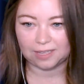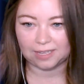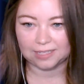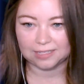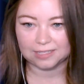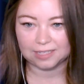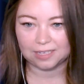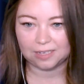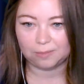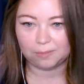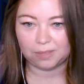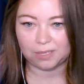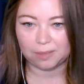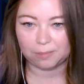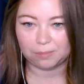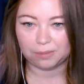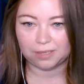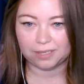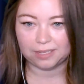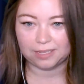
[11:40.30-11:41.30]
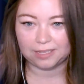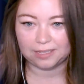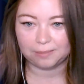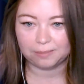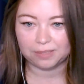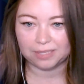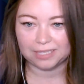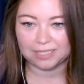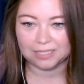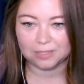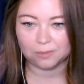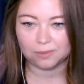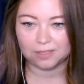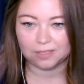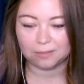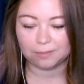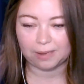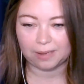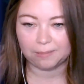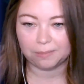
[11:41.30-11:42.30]
and so that's going to be a place
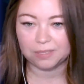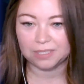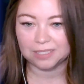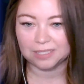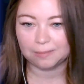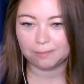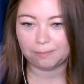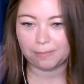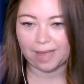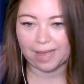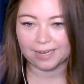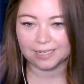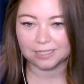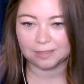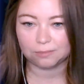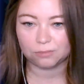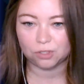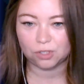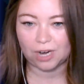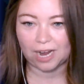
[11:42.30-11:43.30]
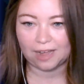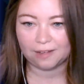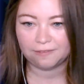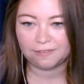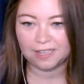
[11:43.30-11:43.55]
where there might be some backed up